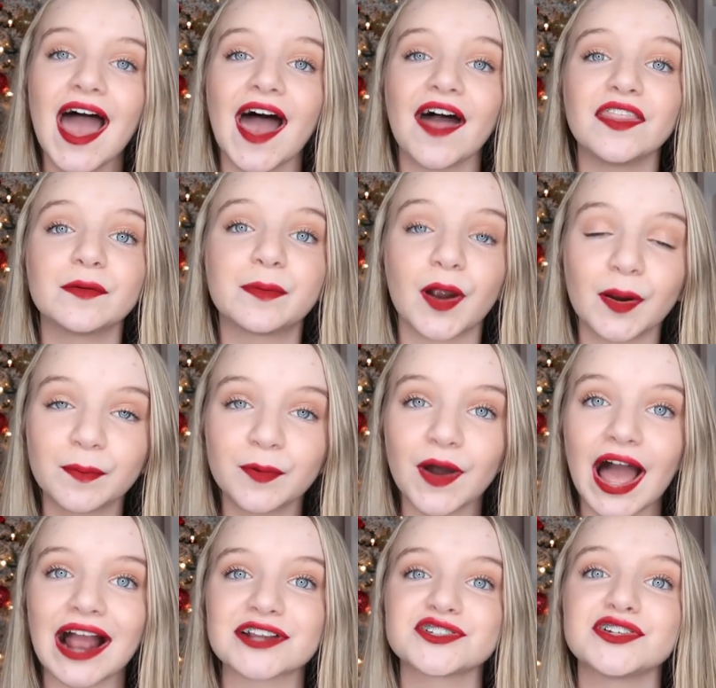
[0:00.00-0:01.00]
and the purple
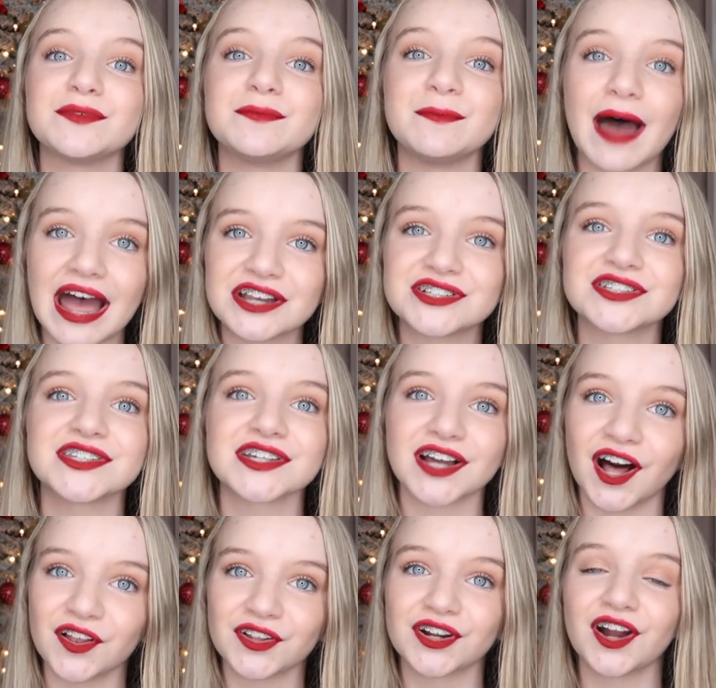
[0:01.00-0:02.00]
actually matches the
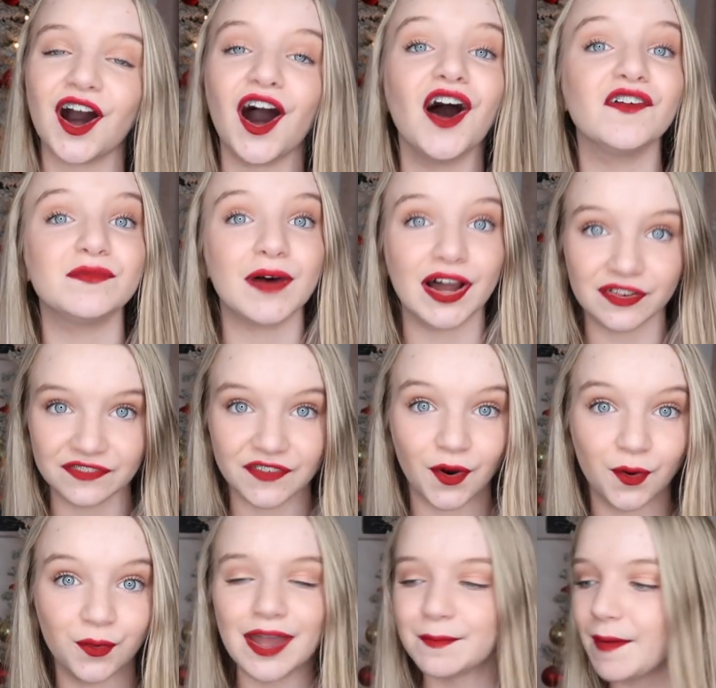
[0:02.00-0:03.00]
color of my phone.